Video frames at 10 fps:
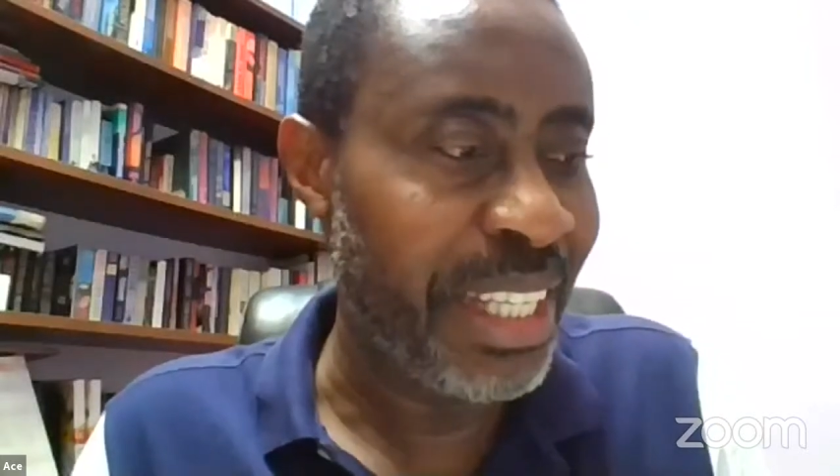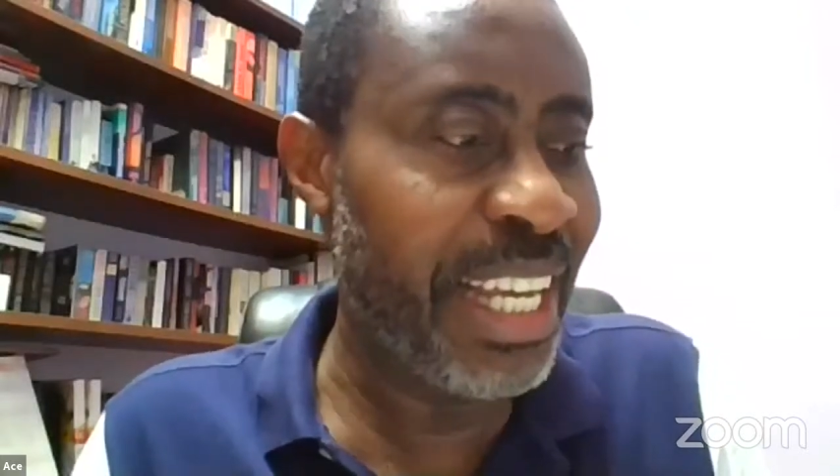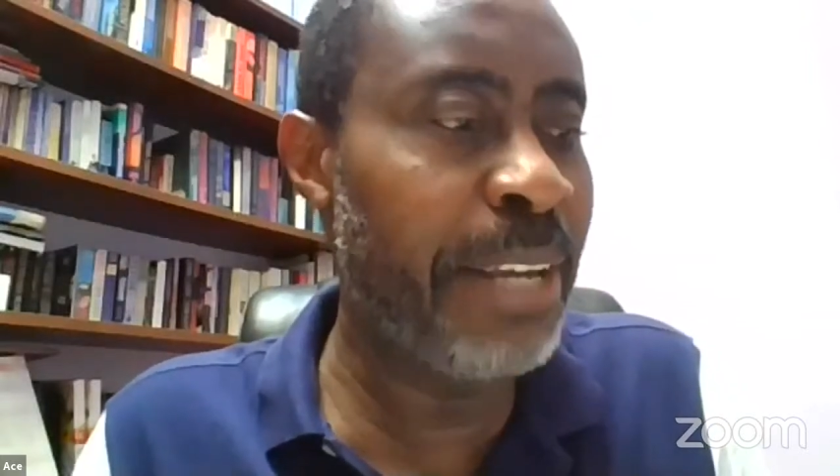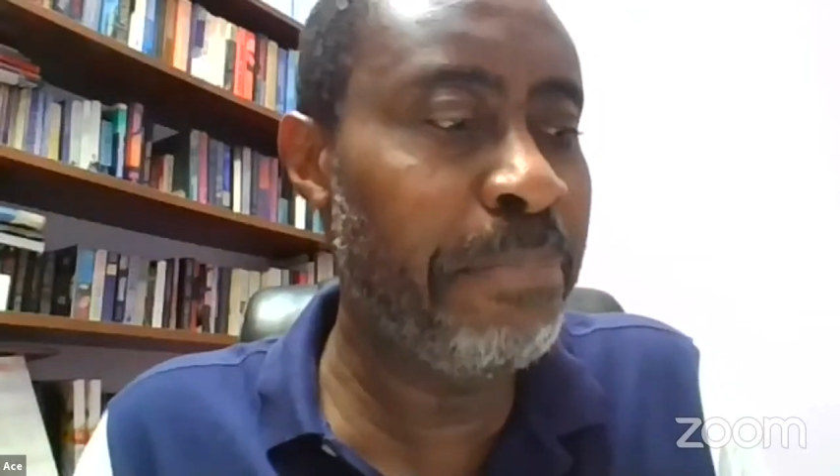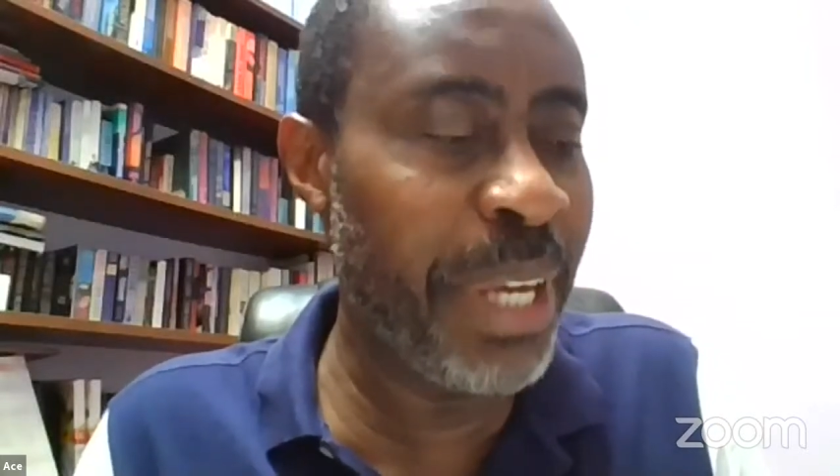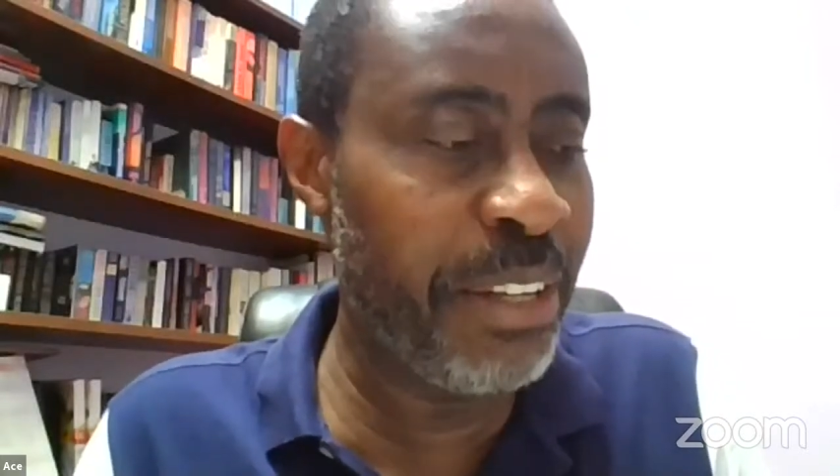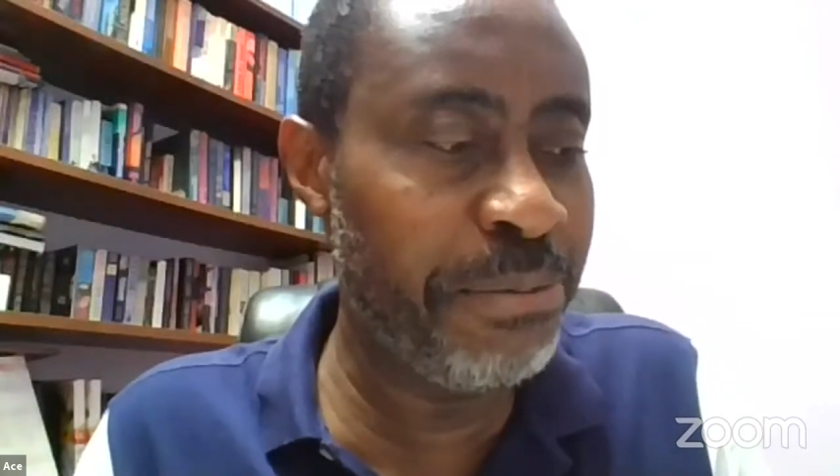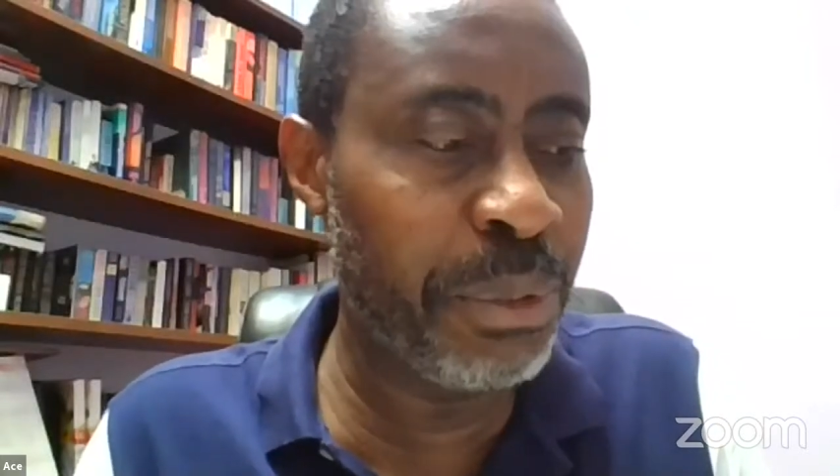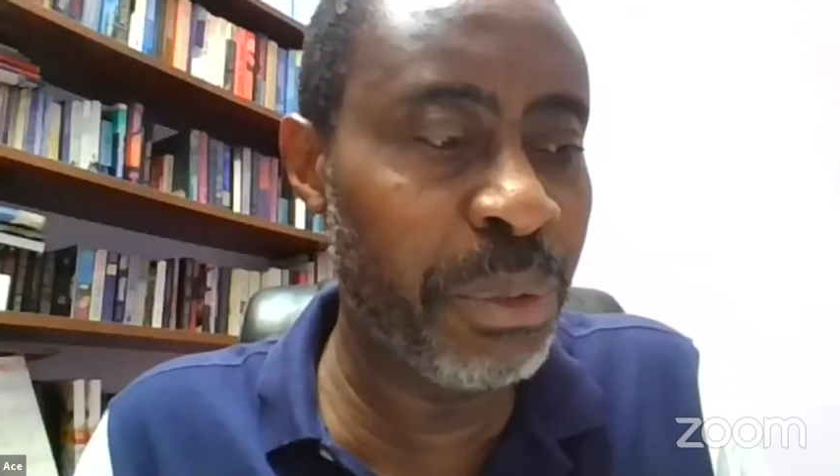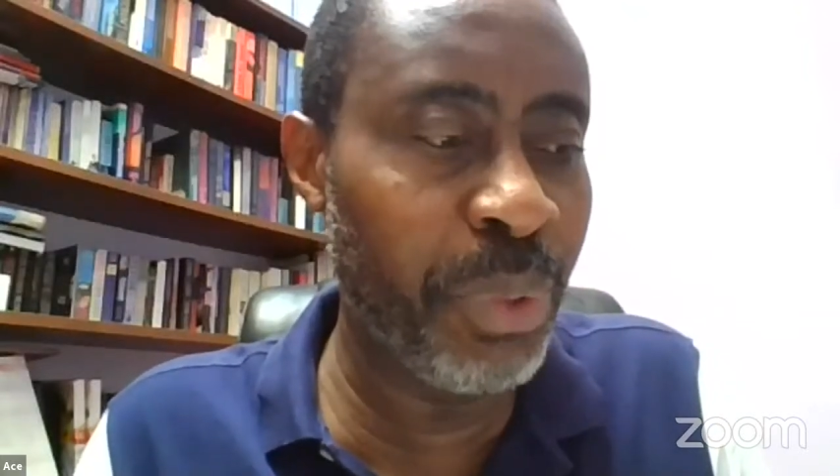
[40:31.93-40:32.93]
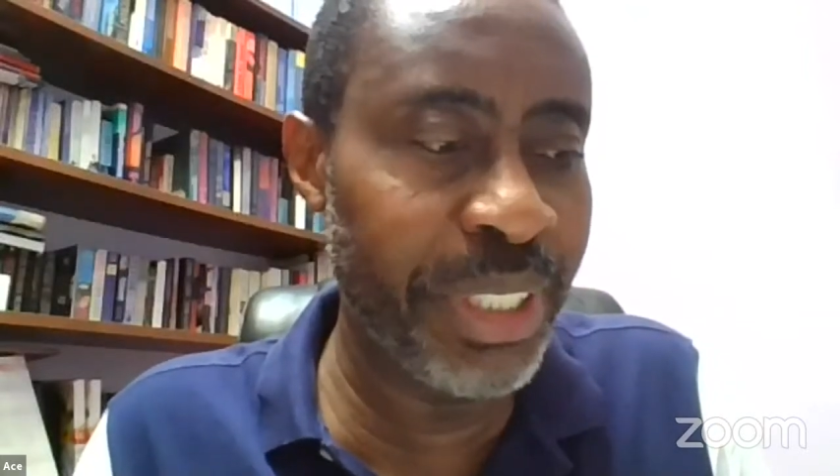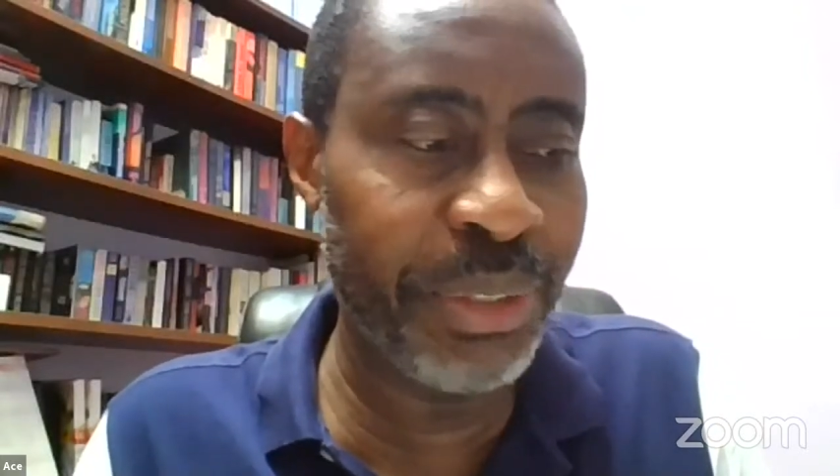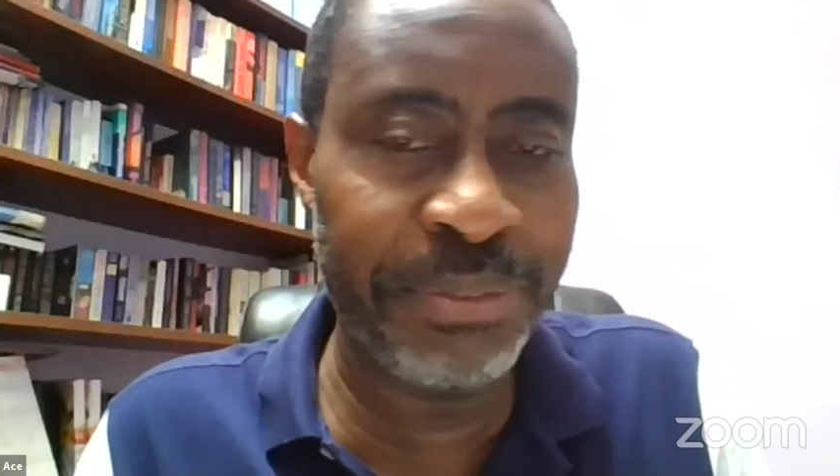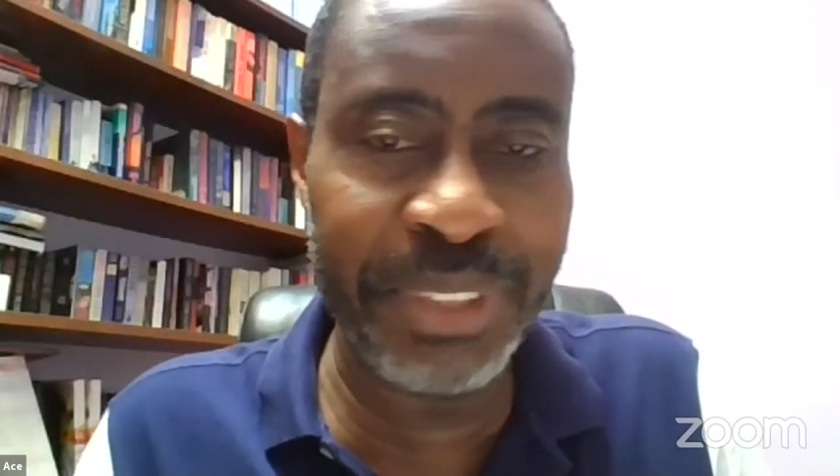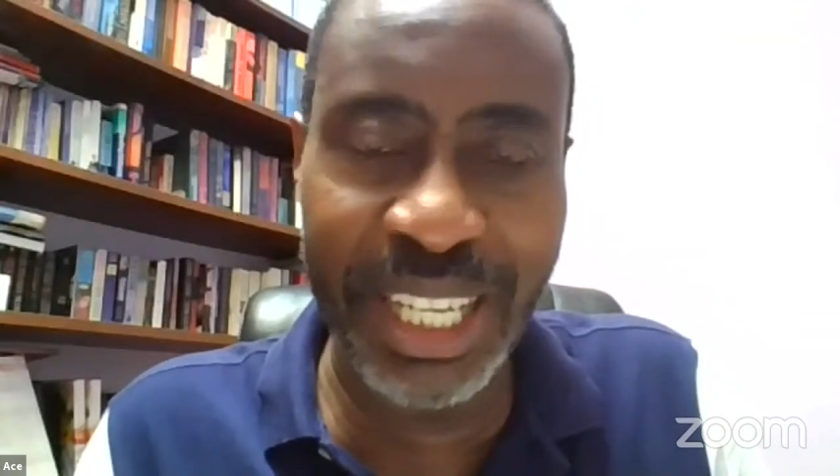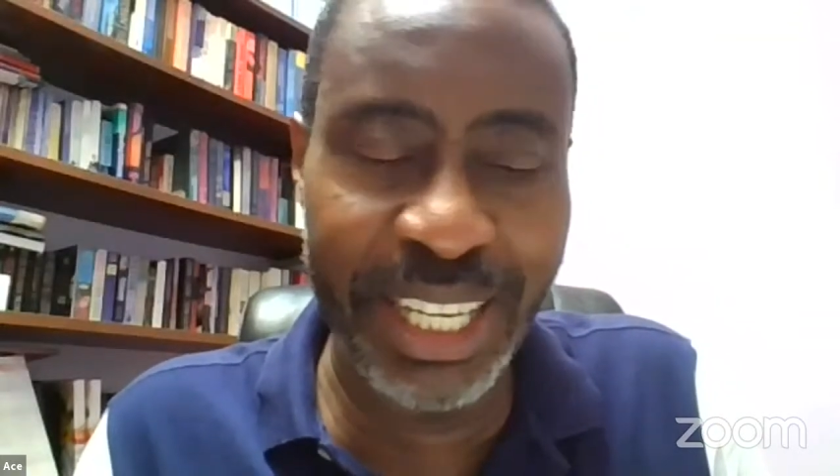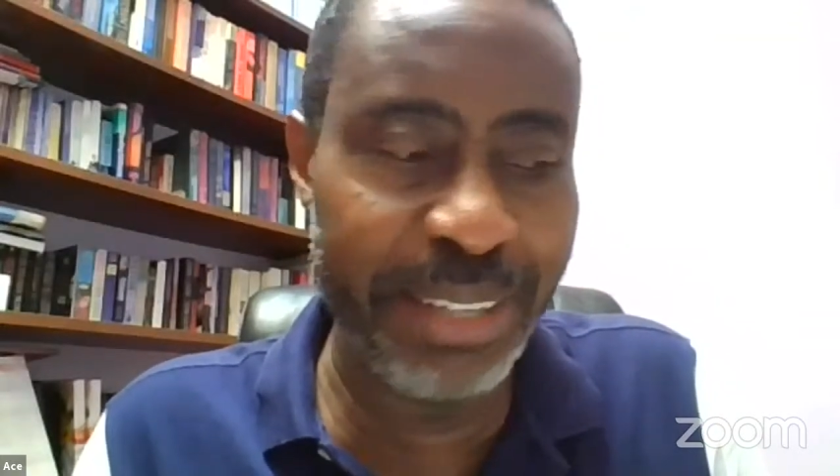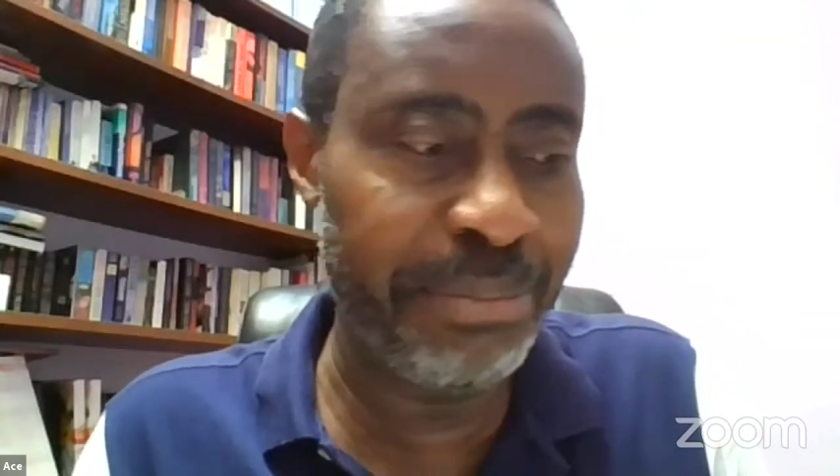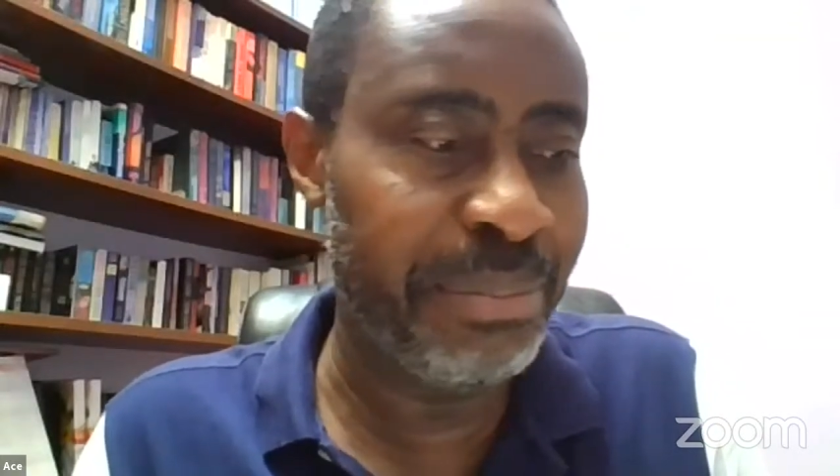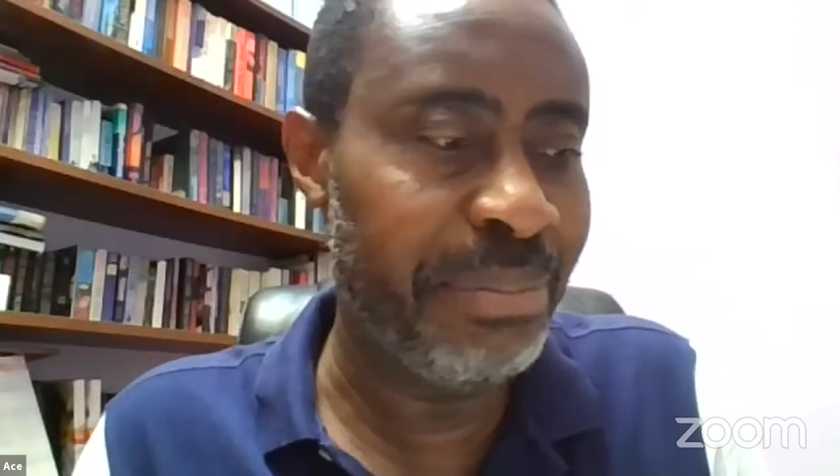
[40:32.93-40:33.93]
and a painful waste of
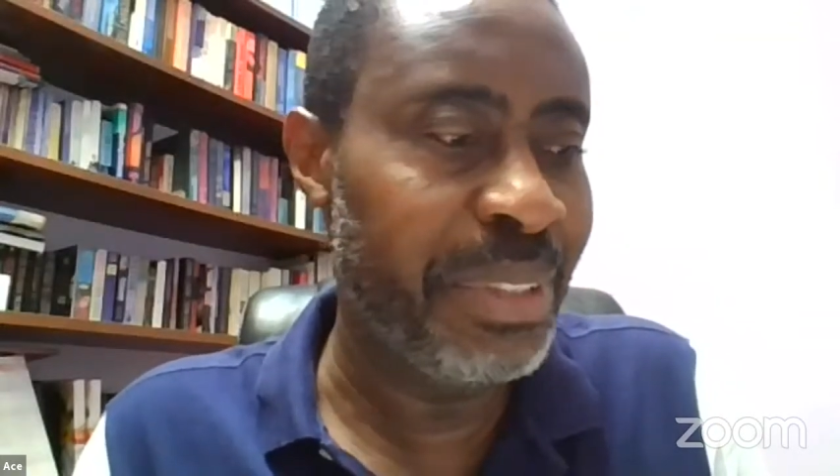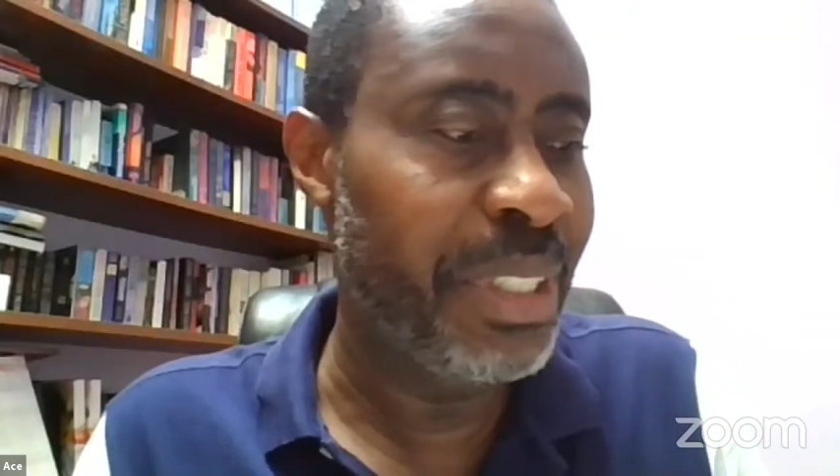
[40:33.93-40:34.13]
time.